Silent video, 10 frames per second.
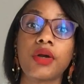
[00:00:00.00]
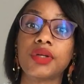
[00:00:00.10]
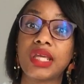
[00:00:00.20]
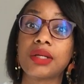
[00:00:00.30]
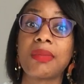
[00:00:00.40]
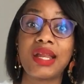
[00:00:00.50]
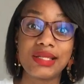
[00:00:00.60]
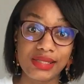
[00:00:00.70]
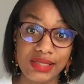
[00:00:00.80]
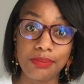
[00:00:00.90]
could get
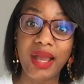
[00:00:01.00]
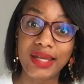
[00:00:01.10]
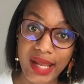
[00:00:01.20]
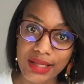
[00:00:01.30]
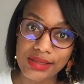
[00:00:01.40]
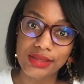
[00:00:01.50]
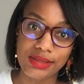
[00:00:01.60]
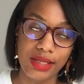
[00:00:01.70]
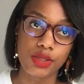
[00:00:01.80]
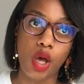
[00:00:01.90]
my next
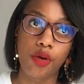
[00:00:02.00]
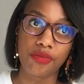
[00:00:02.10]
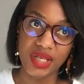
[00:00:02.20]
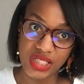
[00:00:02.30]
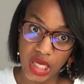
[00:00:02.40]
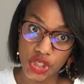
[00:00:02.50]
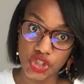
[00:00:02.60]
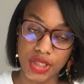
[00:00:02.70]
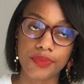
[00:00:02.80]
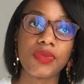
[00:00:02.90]
set of
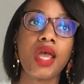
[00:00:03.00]
medication.